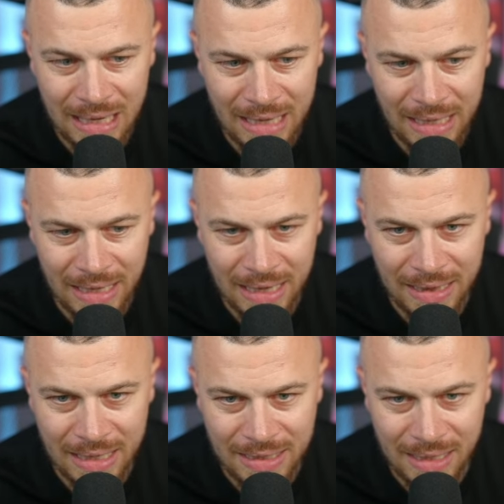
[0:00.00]
Ah, yeah,
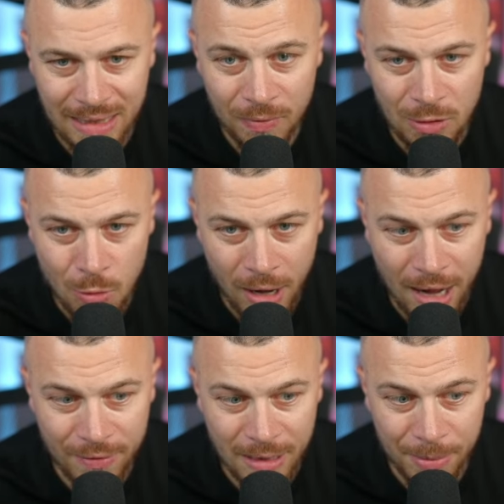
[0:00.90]
that's it. Do we
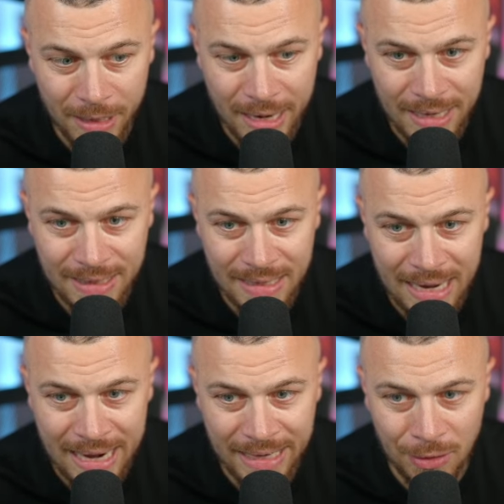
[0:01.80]
have duplicates?
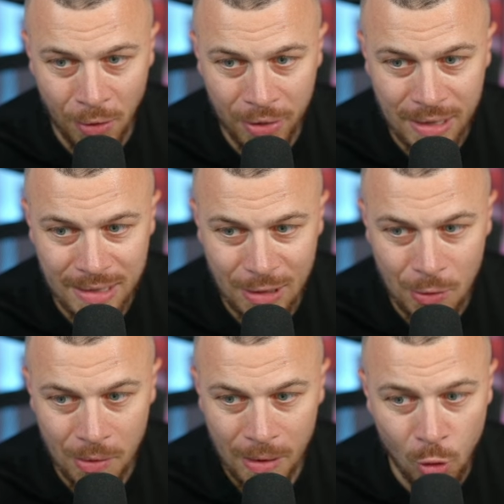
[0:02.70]
I don't think
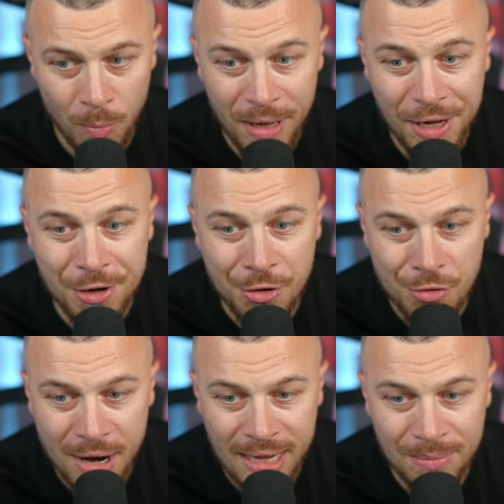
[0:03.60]
so. It would be
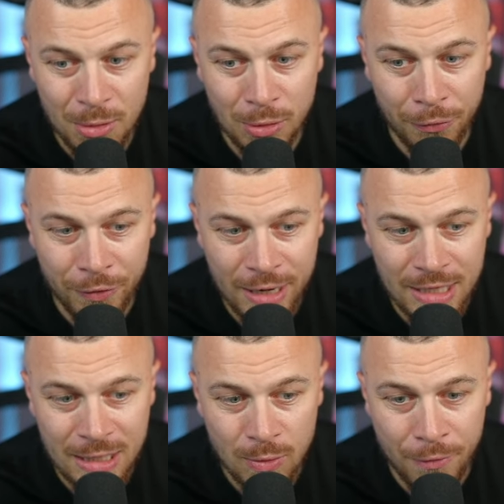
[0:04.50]
incredible to finish
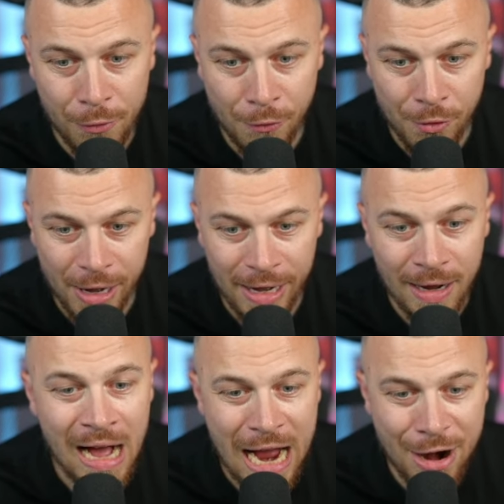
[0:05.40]
this one for free.
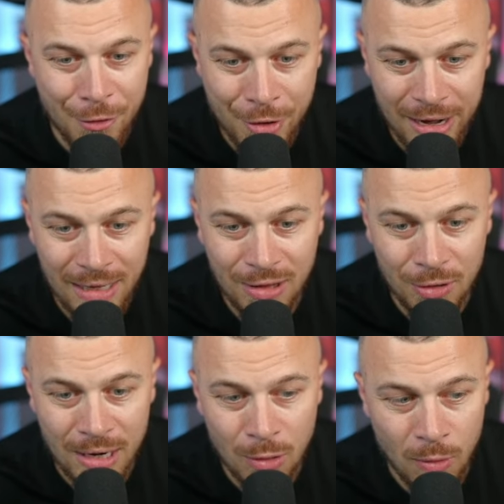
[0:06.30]
I really
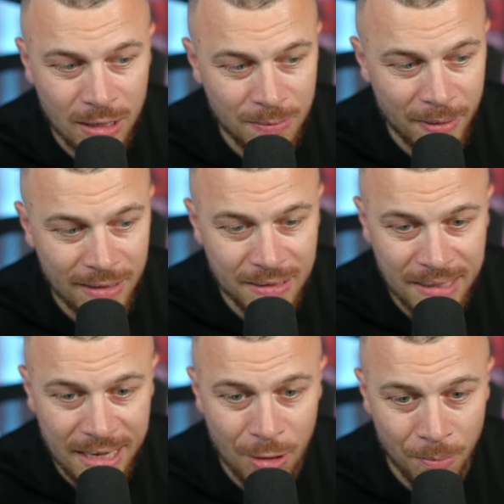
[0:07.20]
do not want to spend a
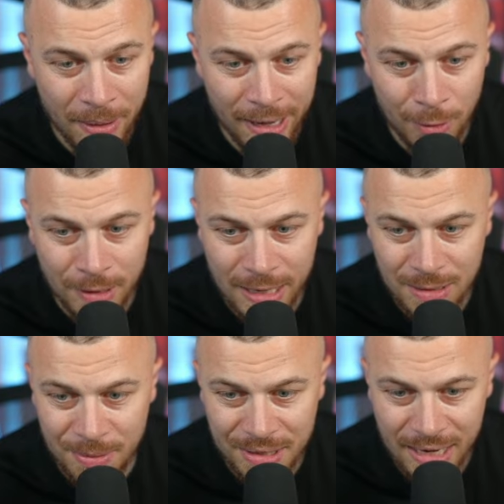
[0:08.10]
single penny on the
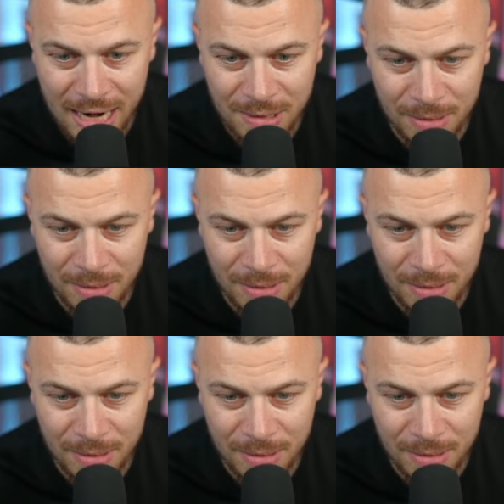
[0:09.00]
SBC, guys,